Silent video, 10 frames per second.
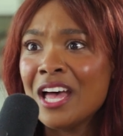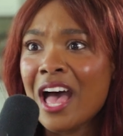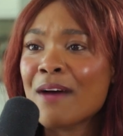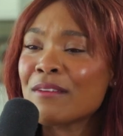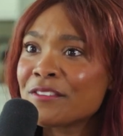
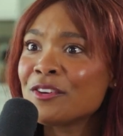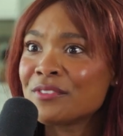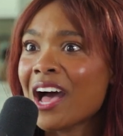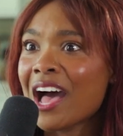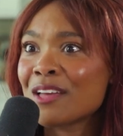a few
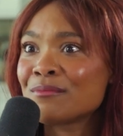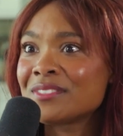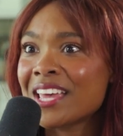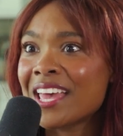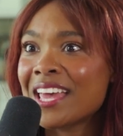
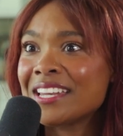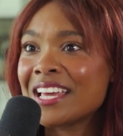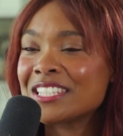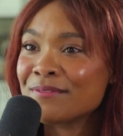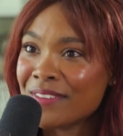times in
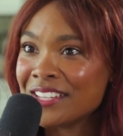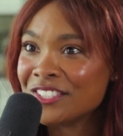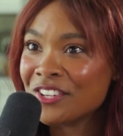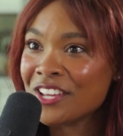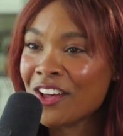a spin
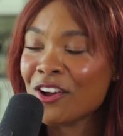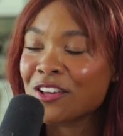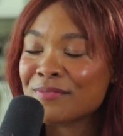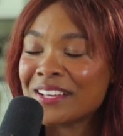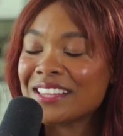studio or a
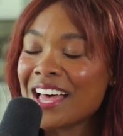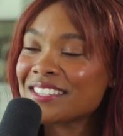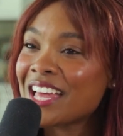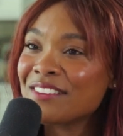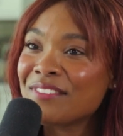spin class
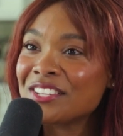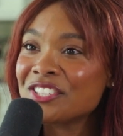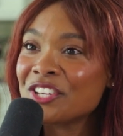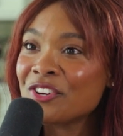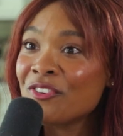that I had been
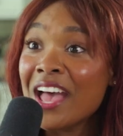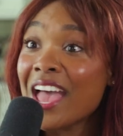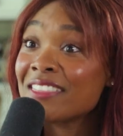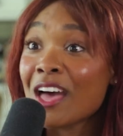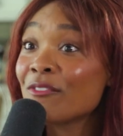to,
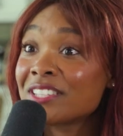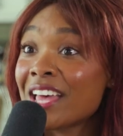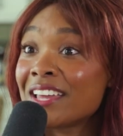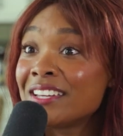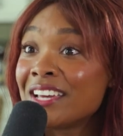and that was
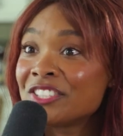it.